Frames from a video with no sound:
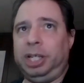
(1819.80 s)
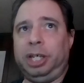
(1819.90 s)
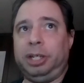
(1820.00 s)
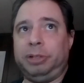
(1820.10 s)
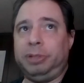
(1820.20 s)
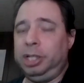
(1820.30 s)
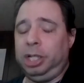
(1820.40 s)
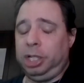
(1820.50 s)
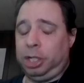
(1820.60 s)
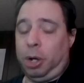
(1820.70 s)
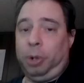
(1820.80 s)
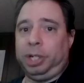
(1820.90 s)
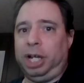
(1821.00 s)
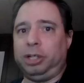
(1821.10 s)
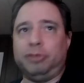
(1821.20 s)
and
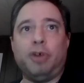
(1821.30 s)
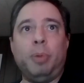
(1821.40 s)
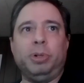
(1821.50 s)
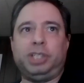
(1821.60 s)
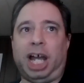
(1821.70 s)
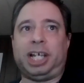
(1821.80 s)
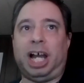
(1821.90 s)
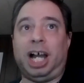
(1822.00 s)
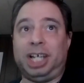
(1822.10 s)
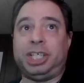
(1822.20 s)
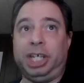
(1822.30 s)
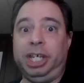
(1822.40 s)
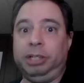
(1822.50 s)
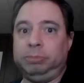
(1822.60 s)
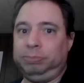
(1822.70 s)
calling out Hiromu
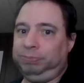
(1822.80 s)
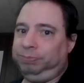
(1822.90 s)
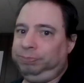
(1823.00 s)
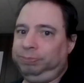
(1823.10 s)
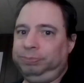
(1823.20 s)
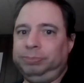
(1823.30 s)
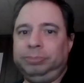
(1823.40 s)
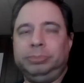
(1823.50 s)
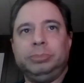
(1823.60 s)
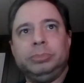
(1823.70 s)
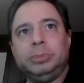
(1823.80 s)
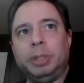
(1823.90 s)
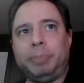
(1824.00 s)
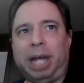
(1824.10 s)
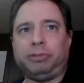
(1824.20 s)
Takahashi.
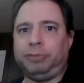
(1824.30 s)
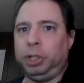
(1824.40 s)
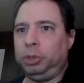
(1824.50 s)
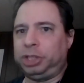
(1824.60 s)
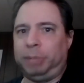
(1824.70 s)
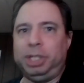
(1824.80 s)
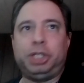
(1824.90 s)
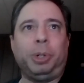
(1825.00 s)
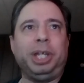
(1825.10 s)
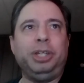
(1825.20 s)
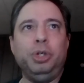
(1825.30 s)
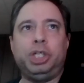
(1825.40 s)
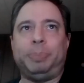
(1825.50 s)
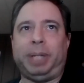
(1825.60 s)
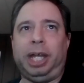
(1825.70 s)
Matt Riddle is going to be joining New
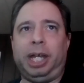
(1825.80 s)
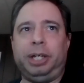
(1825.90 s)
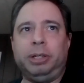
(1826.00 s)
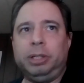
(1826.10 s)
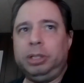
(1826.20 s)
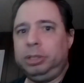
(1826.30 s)
Japan